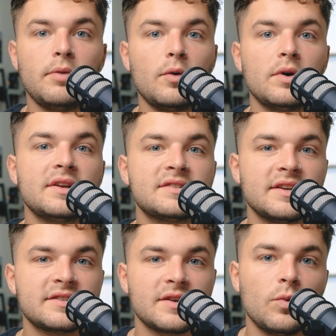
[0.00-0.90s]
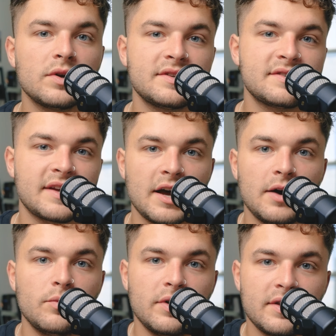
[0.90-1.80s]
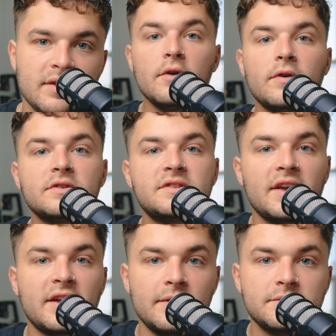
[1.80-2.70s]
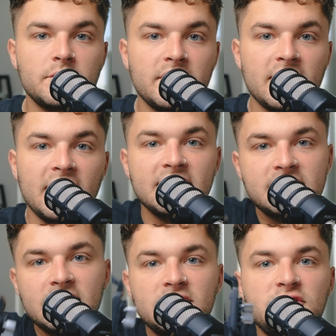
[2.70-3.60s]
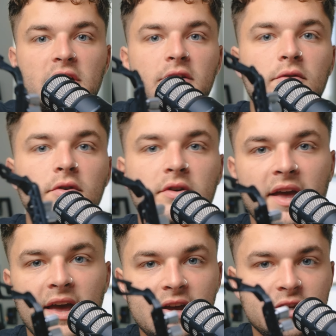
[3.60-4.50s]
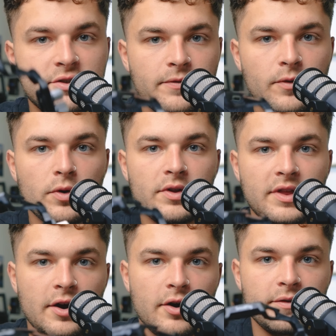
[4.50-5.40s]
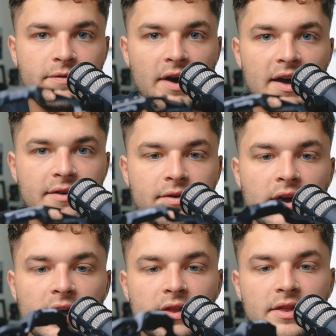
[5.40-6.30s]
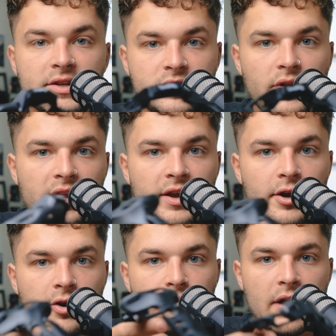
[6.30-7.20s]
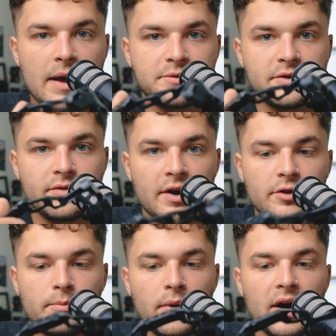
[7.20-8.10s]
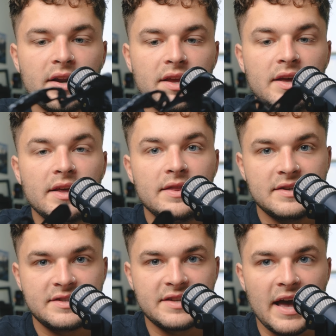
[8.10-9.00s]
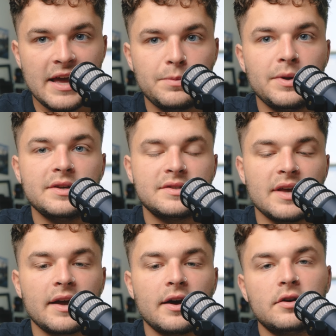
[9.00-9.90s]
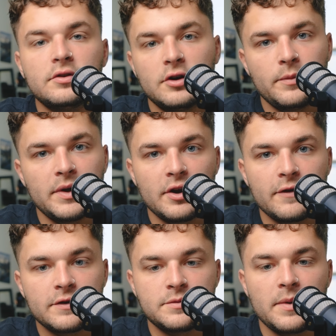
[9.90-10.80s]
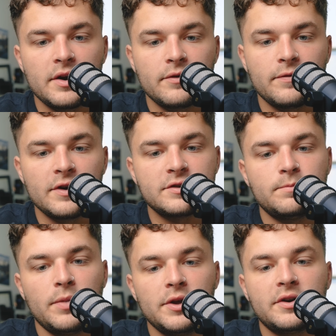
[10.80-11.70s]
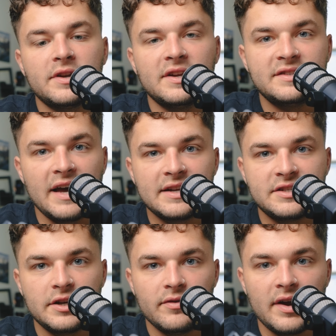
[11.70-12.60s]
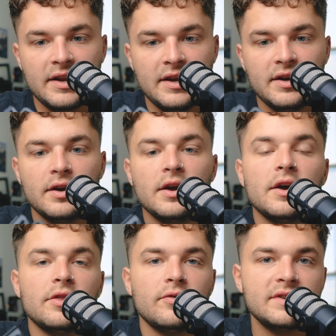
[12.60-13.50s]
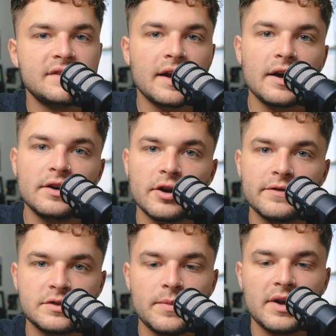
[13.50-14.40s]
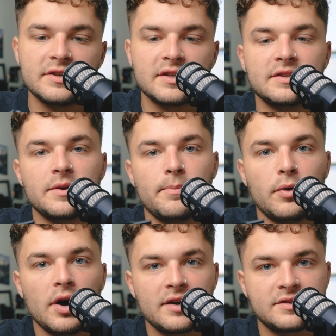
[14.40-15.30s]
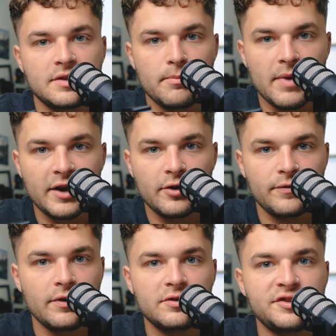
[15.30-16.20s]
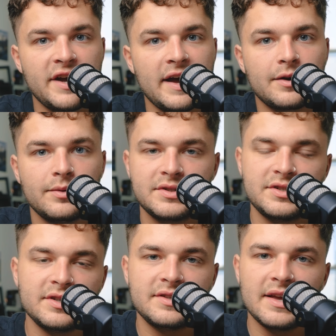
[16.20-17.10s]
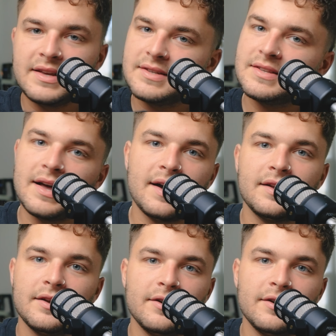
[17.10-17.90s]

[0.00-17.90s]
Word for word: But what is this and what does it come with? First thing it comes with is the general cage for the R5. This right here wraps around the body. This side piece, I got a little bit nervous about at first, but you can detach it right here. The reason I got nervous about it is because it blocks the microphone jack, which just is not